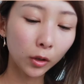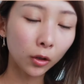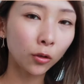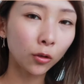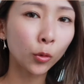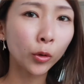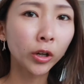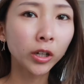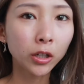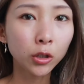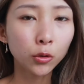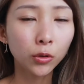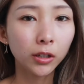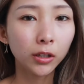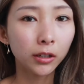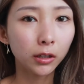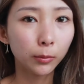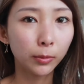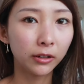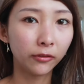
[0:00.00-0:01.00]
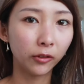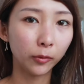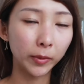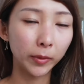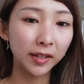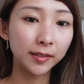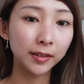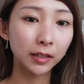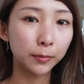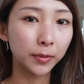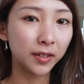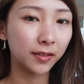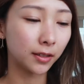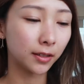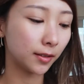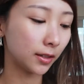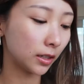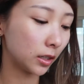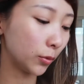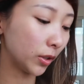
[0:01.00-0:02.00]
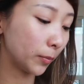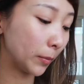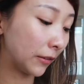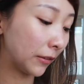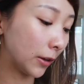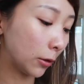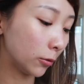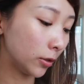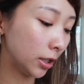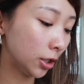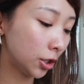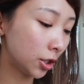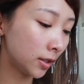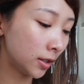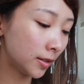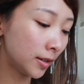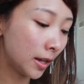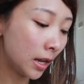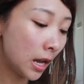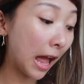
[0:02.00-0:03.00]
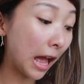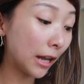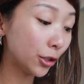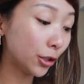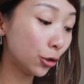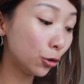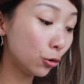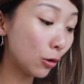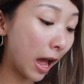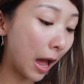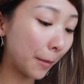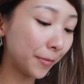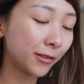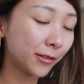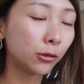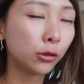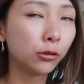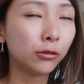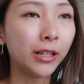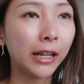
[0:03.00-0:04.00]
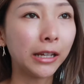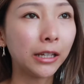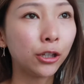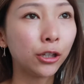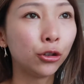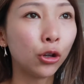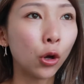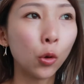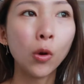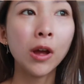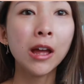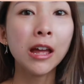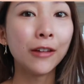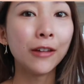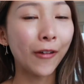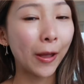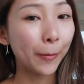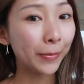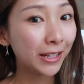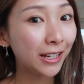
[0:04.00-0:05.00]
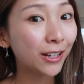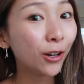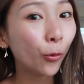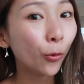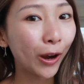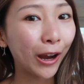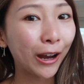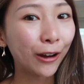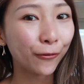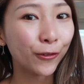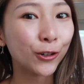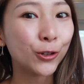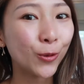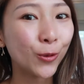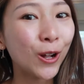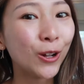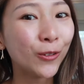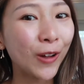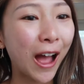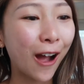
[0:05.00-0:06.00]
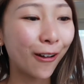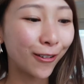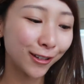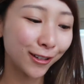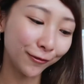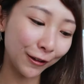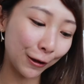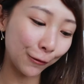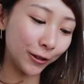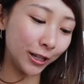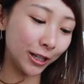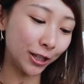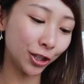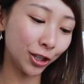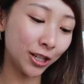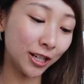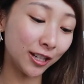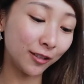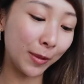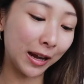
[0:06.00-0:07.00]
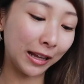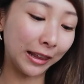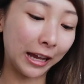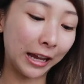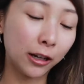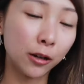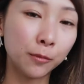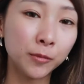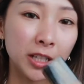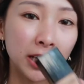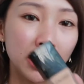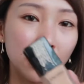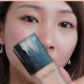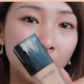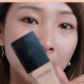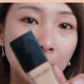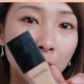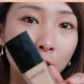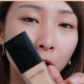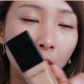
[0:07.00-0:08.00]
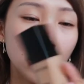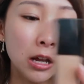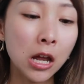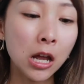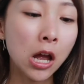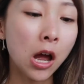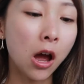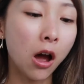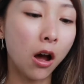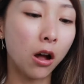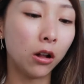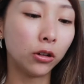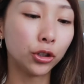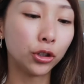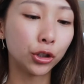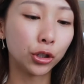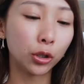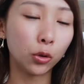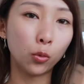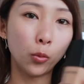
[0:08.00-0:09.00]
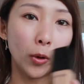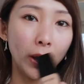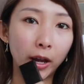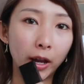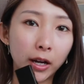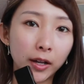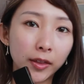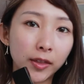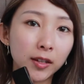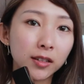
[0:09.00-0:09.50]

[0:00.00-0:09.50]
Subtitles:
So we're gonna do a little bit of a mixing business here with my foundations. Two absolute, like, you know, if I need to wear it for 12 hours foundation is my Lancome Teint Idole Ultra Wear.